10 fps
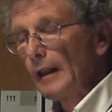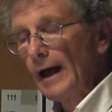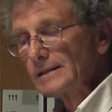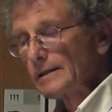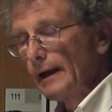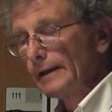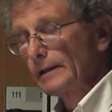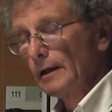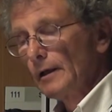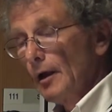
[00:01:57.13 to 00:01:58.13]
last
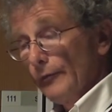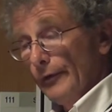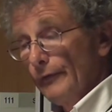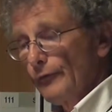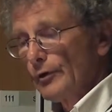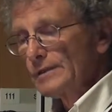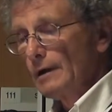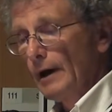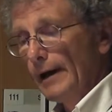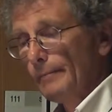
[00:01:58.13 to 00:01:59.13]
night, for the
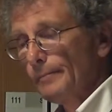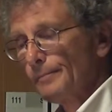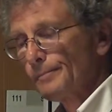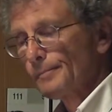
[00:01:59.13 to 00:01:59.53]
first time,